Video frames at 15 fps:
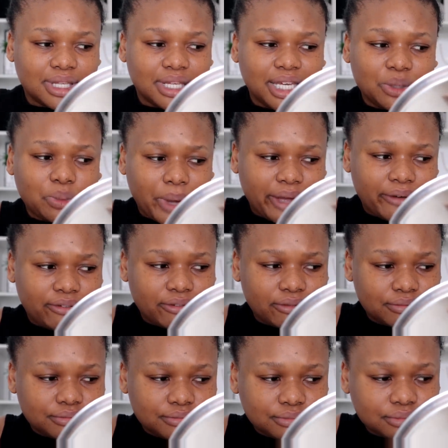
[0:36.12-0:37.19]
heat wave.
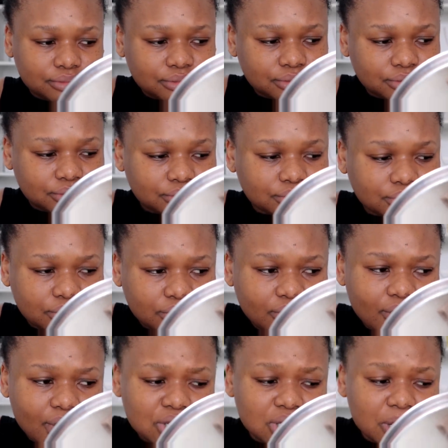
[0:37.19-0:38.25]

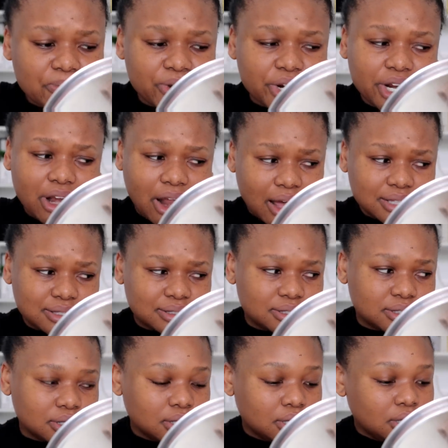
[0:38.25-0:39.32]
So I'm pretty lost.